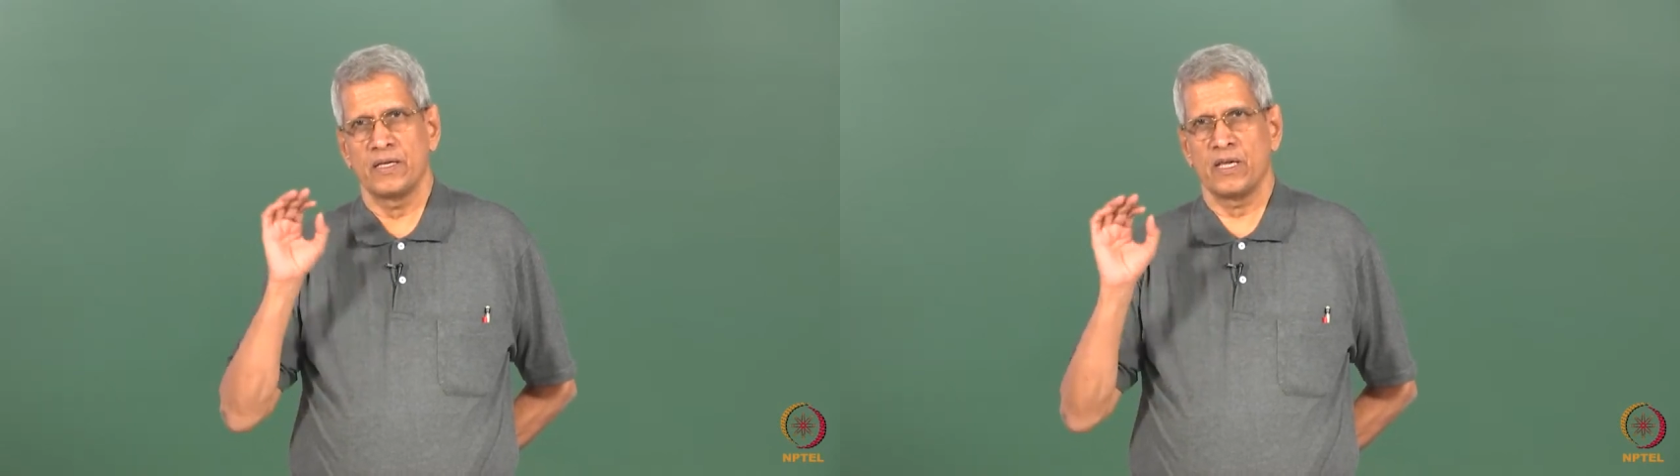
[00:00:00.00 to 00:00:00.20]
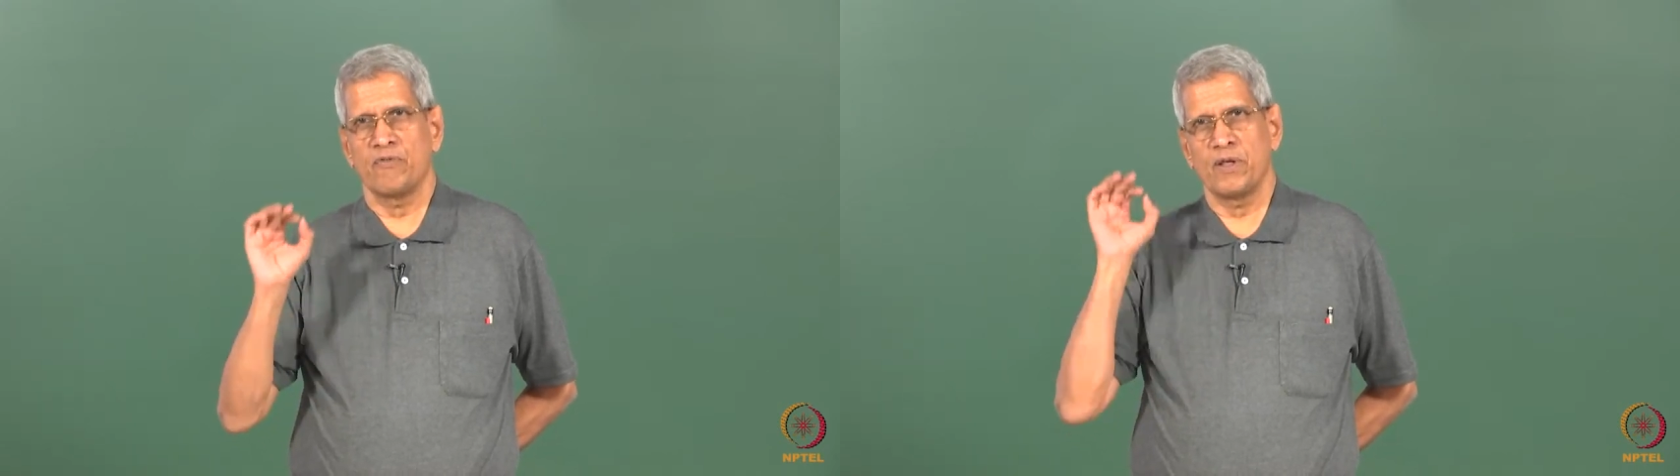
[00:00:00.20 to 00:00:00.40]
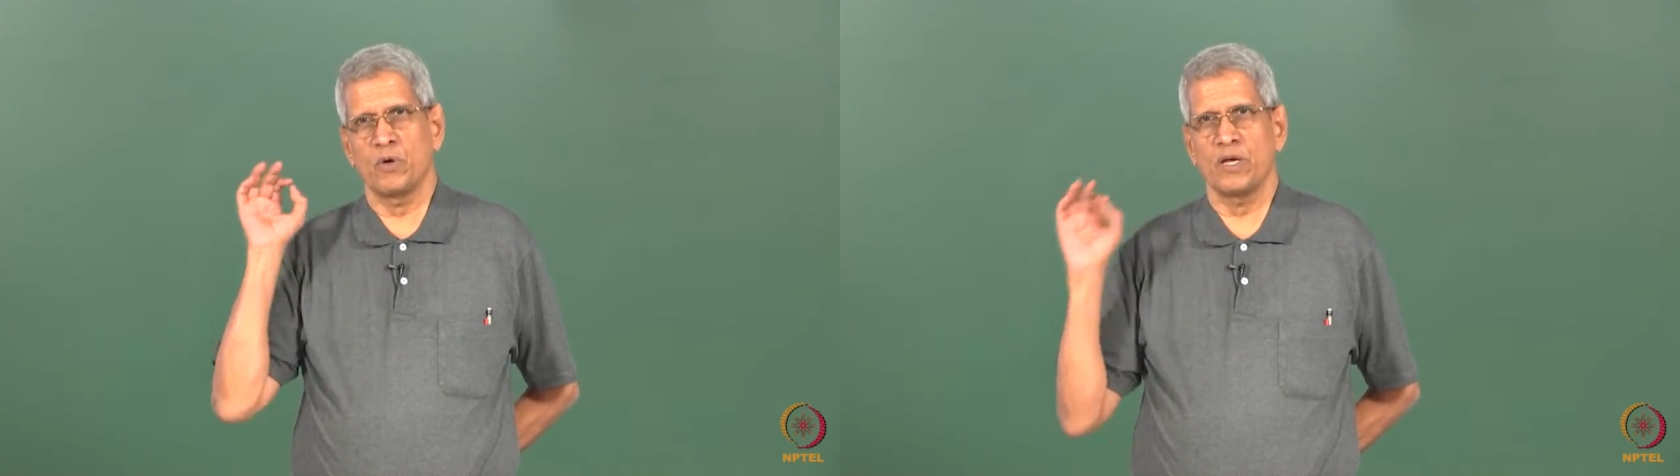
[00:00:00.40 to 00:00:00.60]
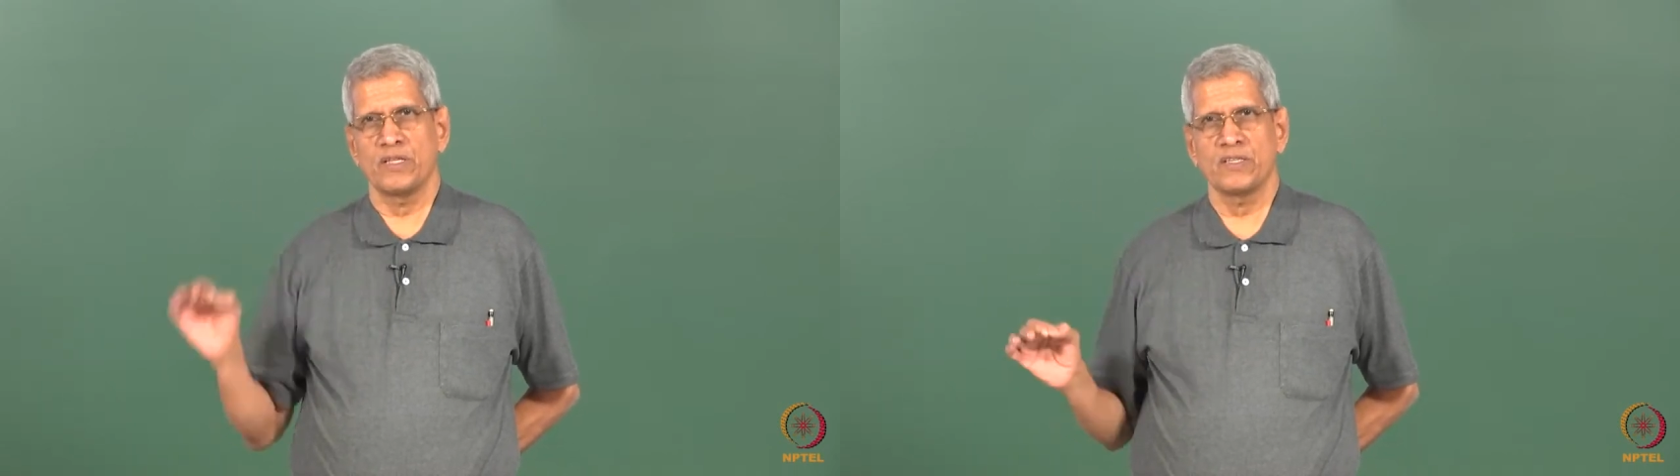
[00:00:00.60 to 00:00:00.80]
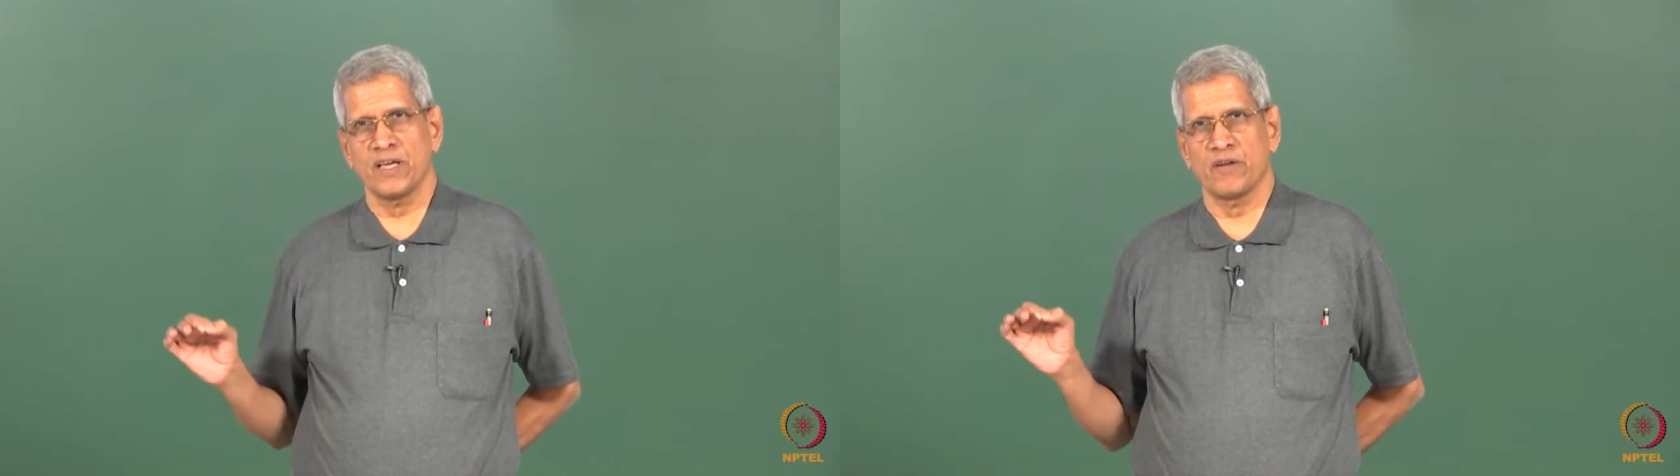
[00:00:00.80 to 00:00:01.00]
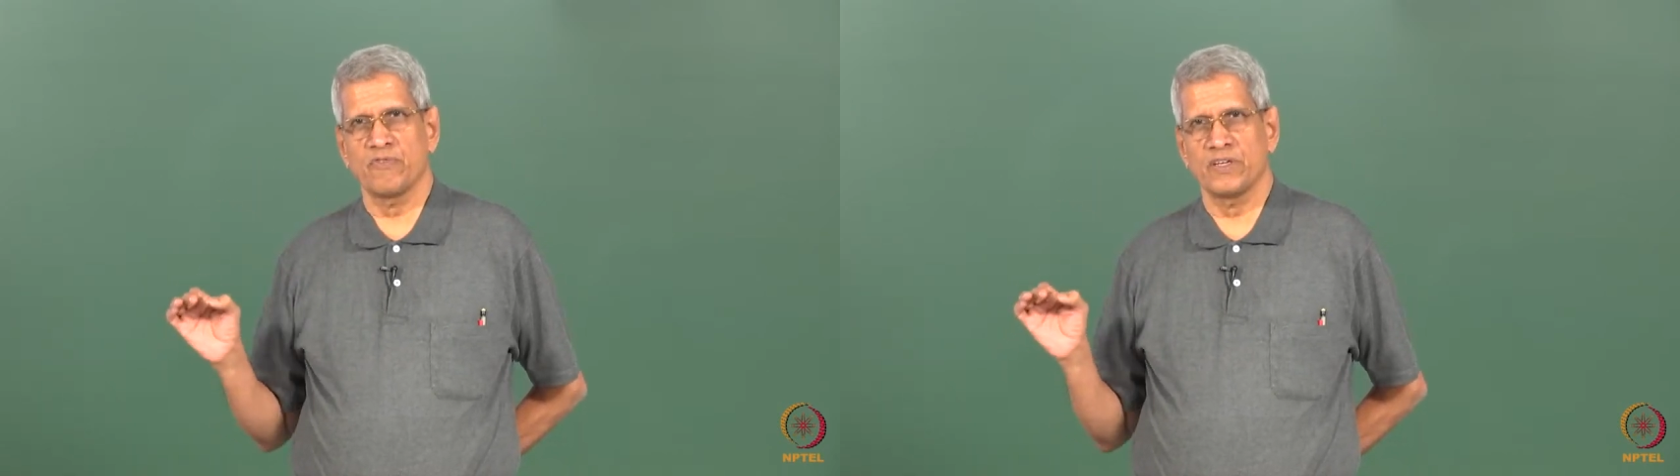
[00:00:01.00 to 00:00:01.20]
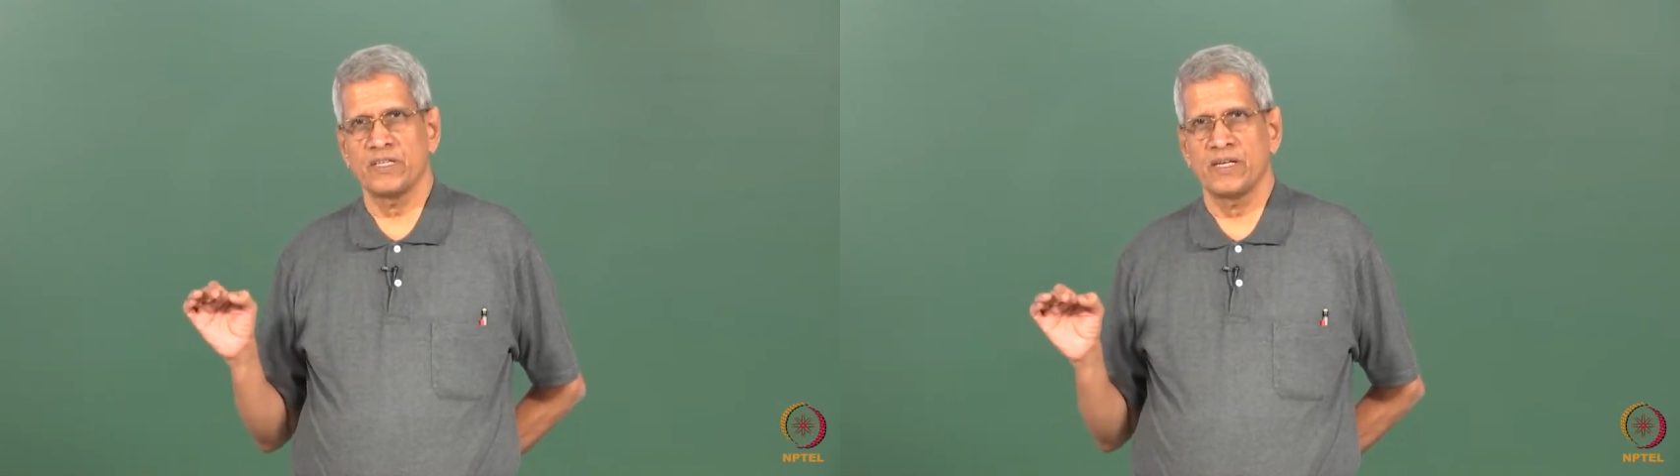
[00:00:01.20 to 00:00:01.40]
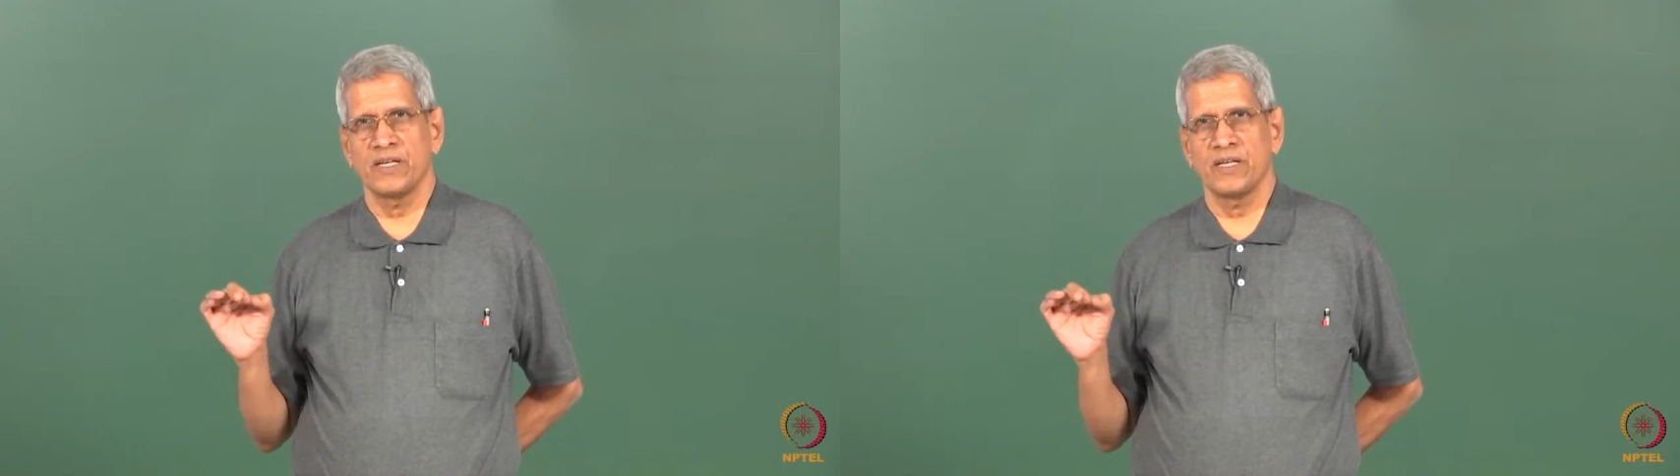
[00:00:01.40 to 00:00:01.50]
if you look at the surface